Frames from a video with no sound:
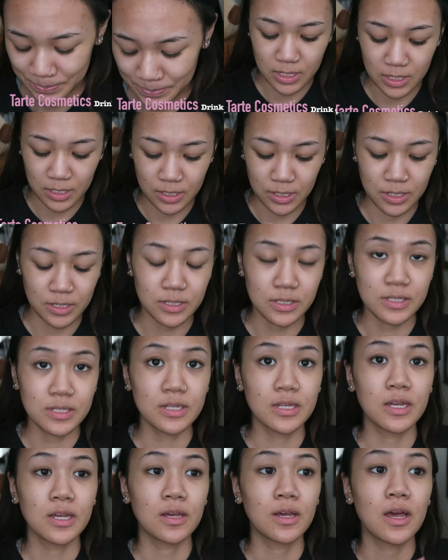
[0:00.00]
and
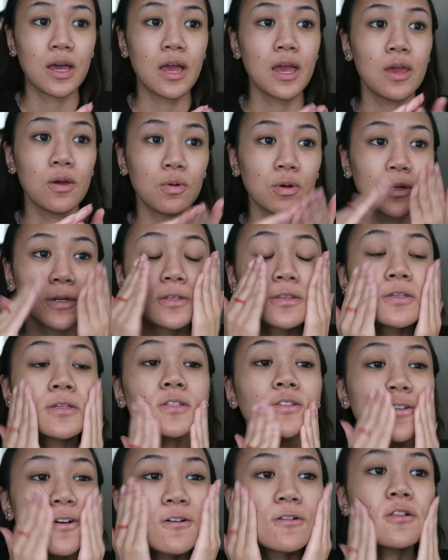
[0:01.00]
I work
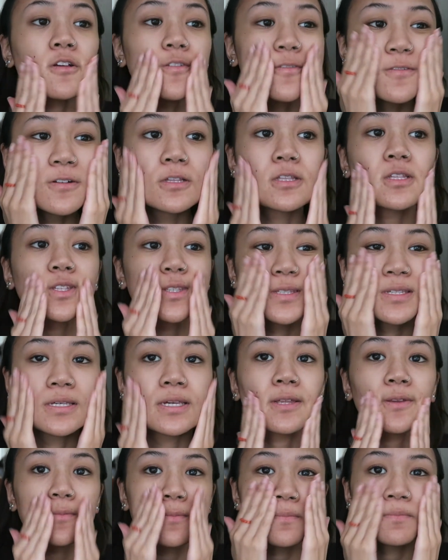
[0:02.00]
this all over the
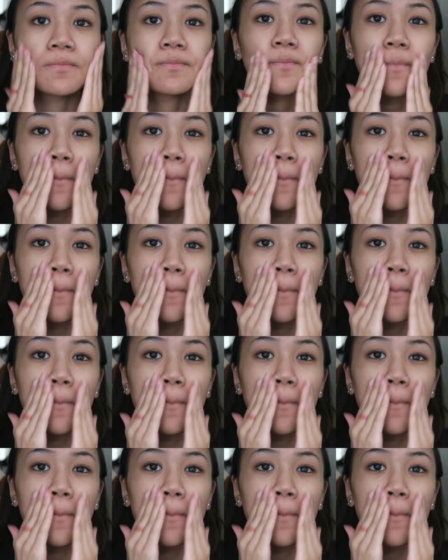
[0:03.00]
skin.